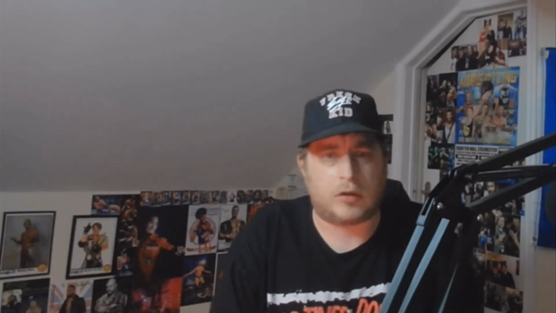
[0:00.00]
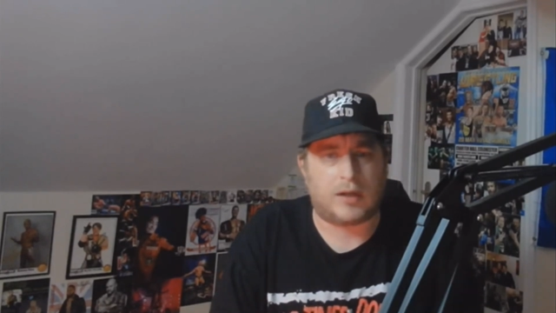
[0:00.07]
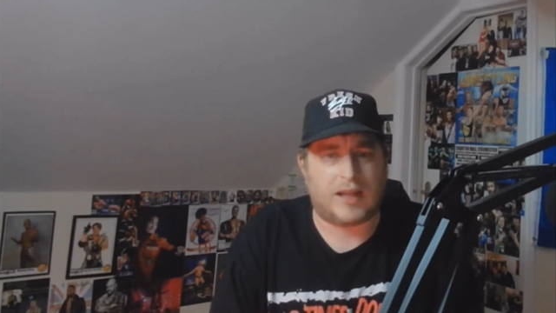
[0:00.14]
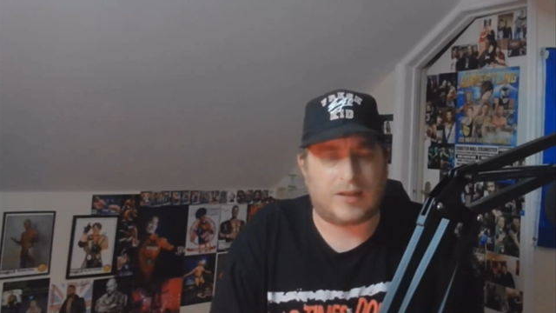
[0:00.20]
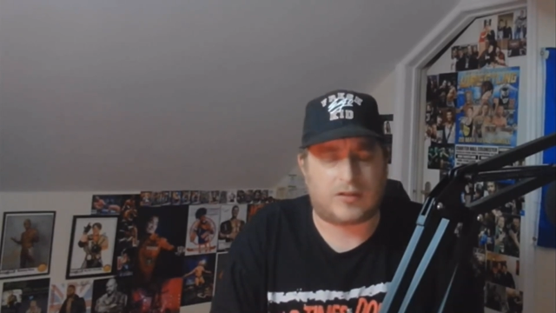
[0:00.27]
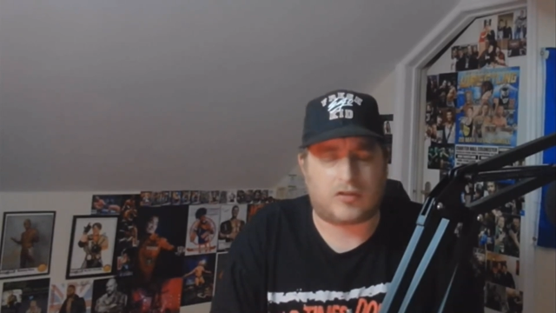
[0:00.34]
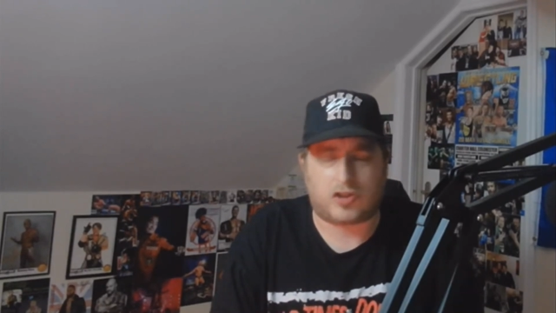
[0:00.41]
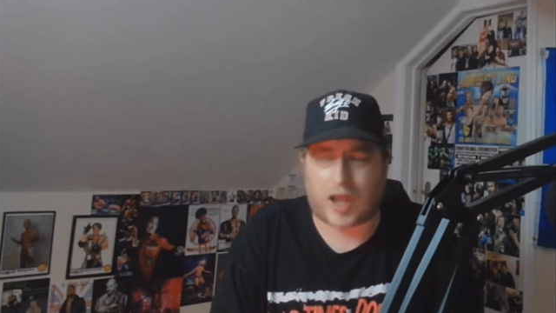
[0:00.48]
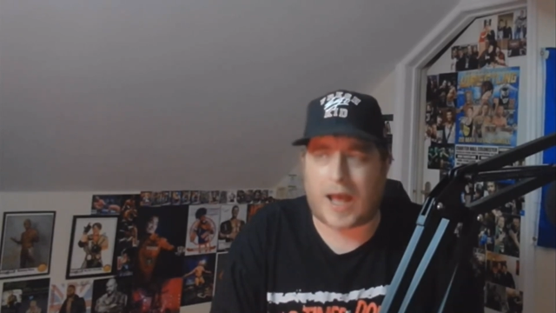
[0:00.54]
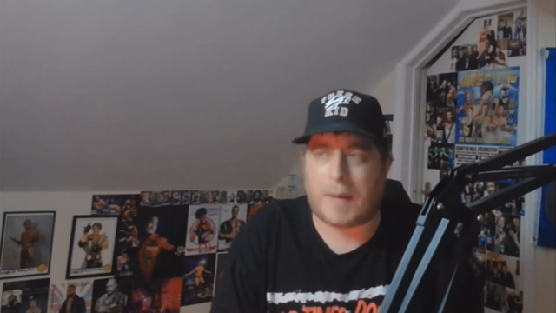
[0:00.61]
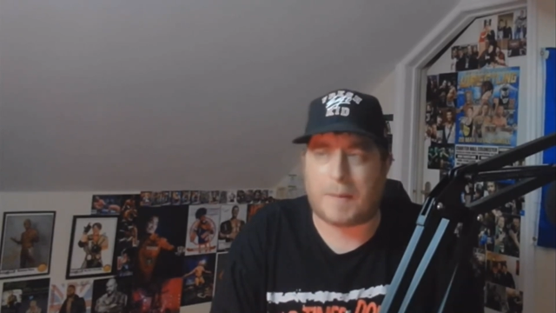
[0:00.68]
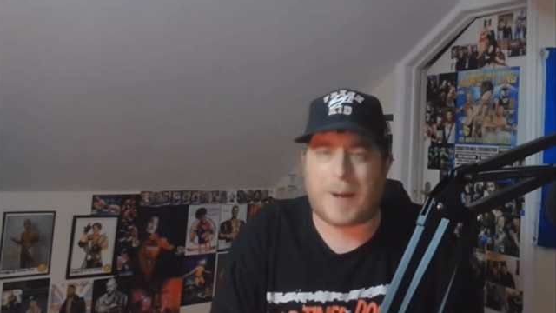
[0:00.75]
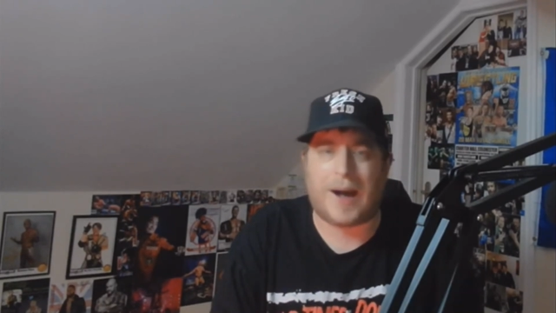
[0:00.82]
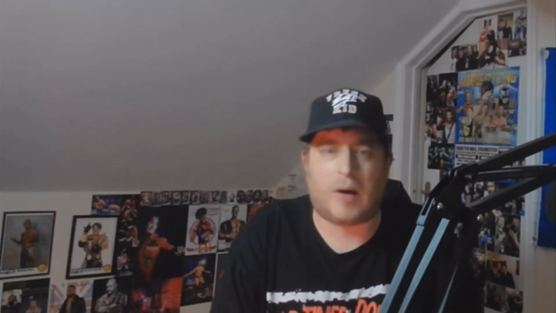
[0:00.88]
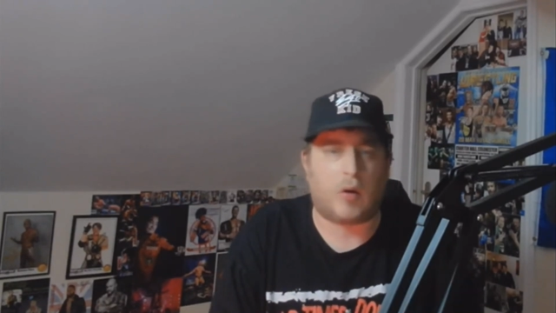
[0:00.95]
Let's chat
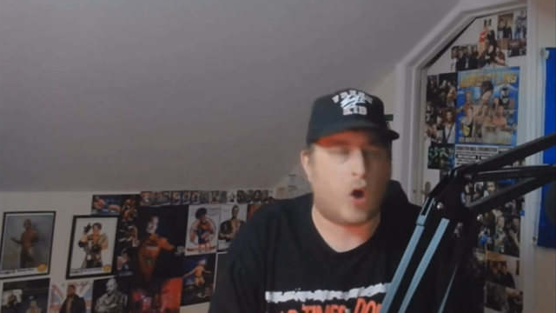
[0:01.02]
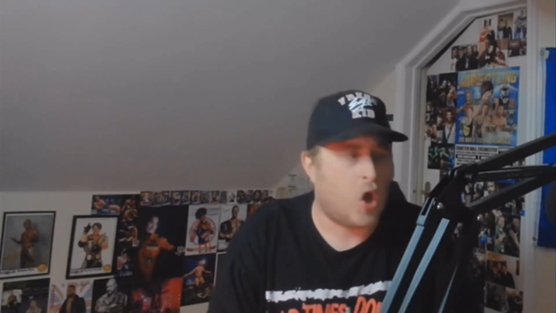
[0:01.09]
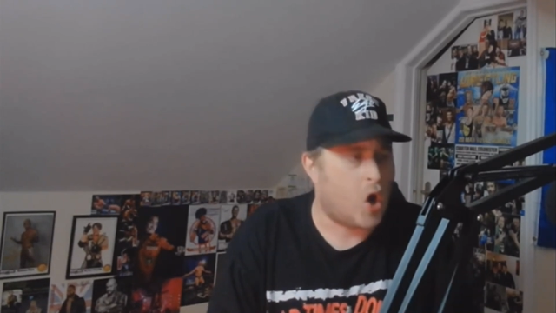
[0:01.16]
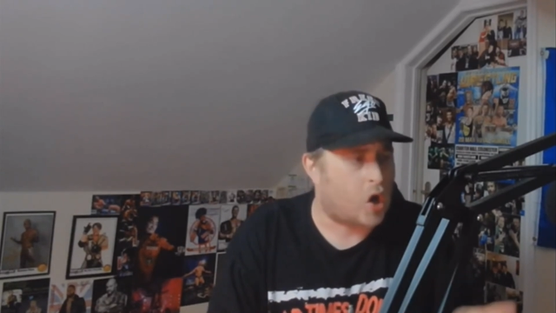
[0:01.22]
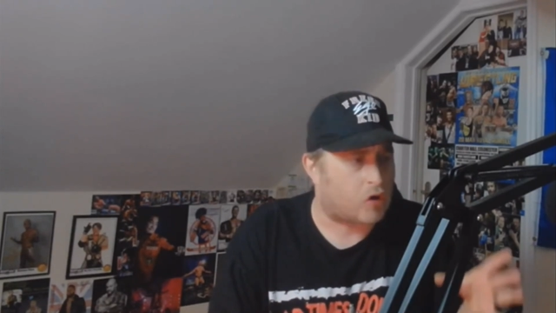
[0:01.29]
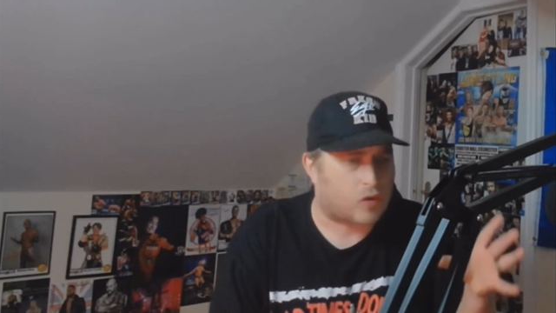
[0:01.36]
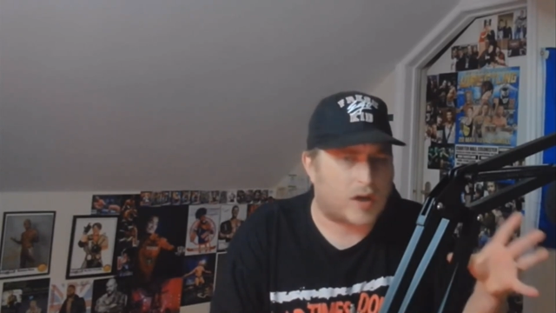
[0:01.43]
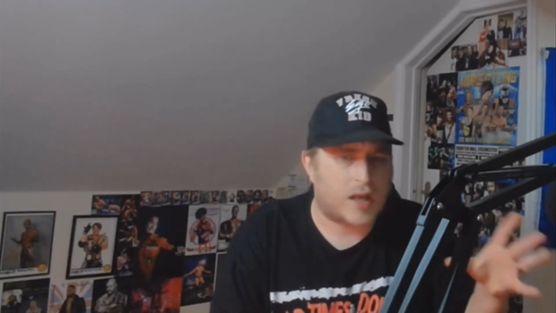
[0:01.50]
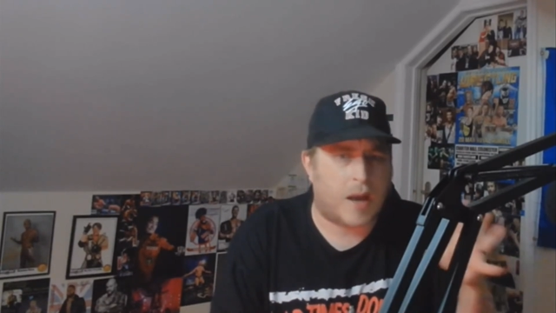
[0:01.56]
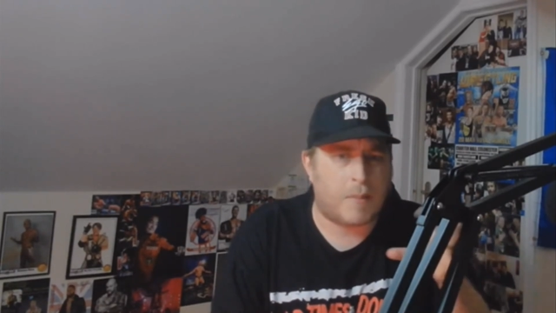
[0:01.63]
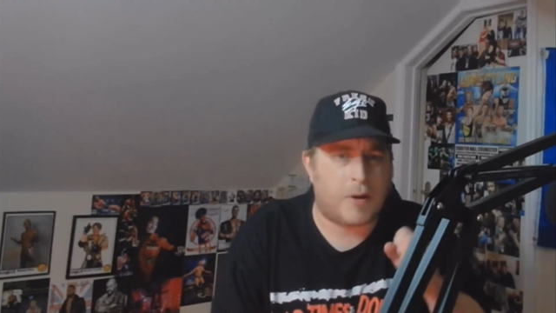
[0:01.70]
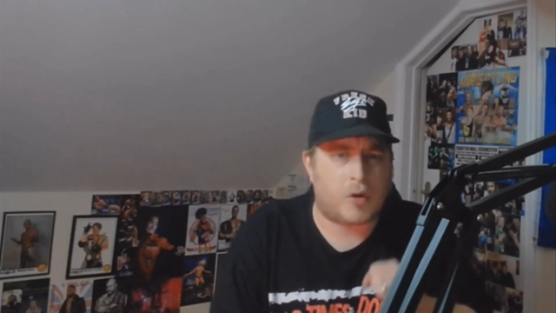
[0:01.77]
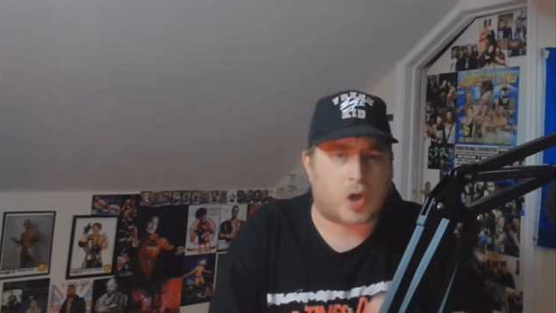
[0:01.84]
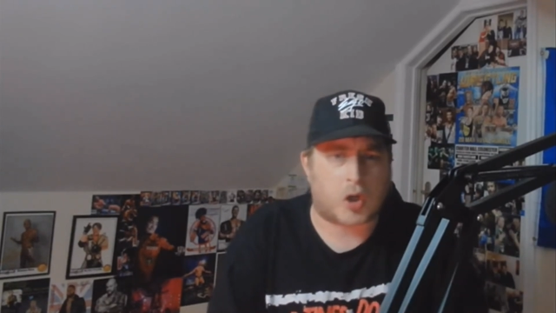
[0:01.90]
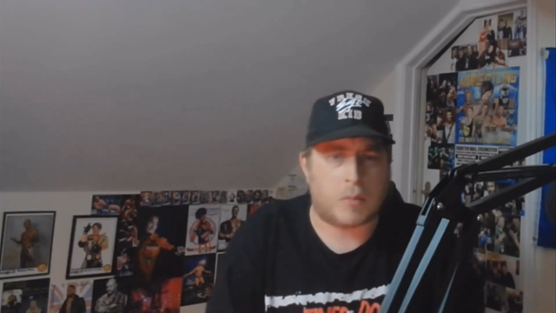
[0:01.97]
about Great
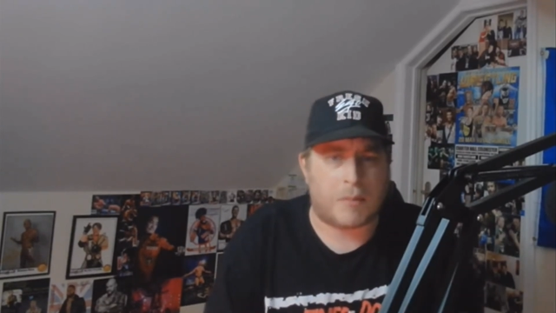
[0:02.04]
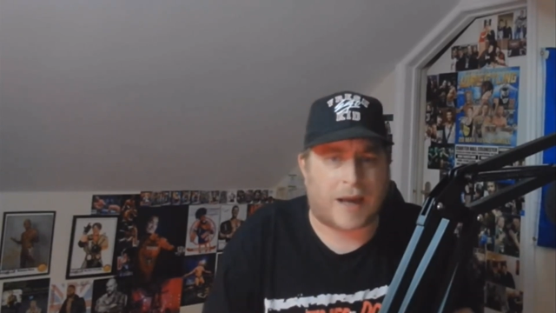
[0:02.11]
American